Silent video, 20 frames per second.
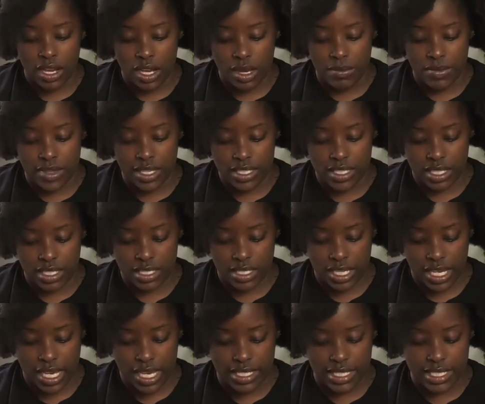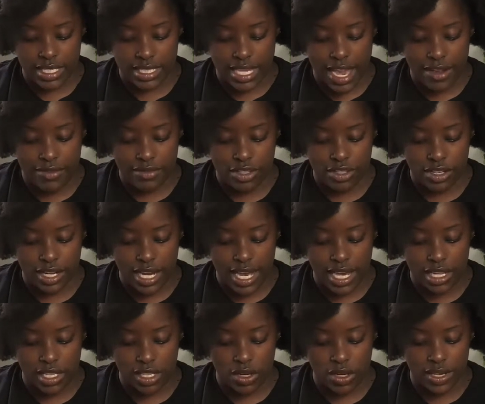This contains lavender,
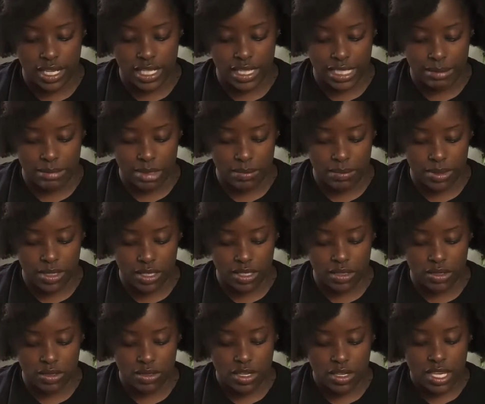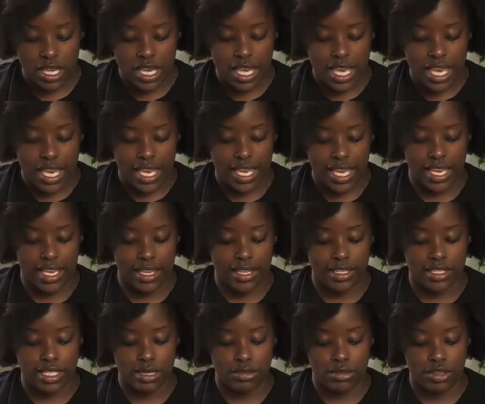aloe, and lemon peel. And
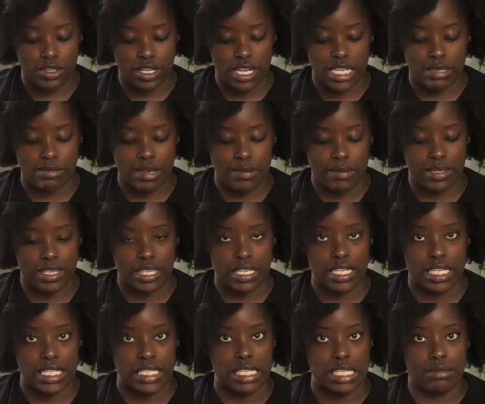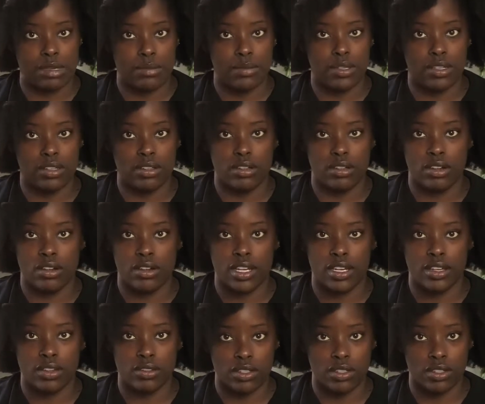some of you guys might be thinking lemon peel, oh hell
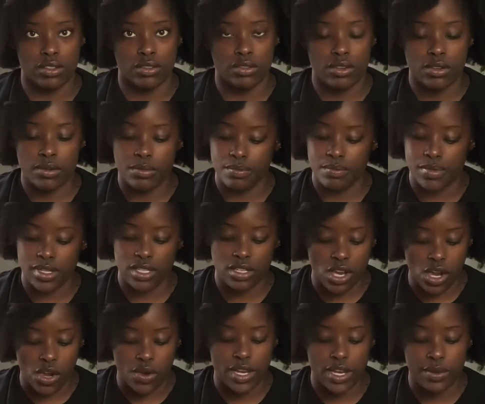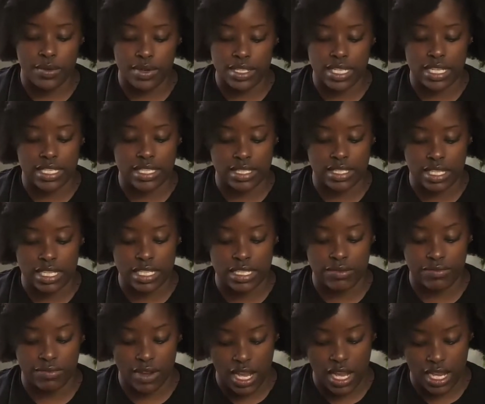no. But no, it's
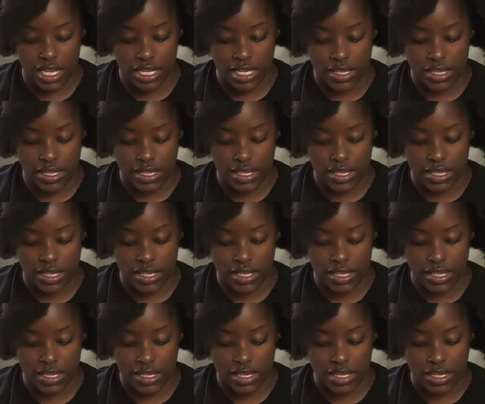fine.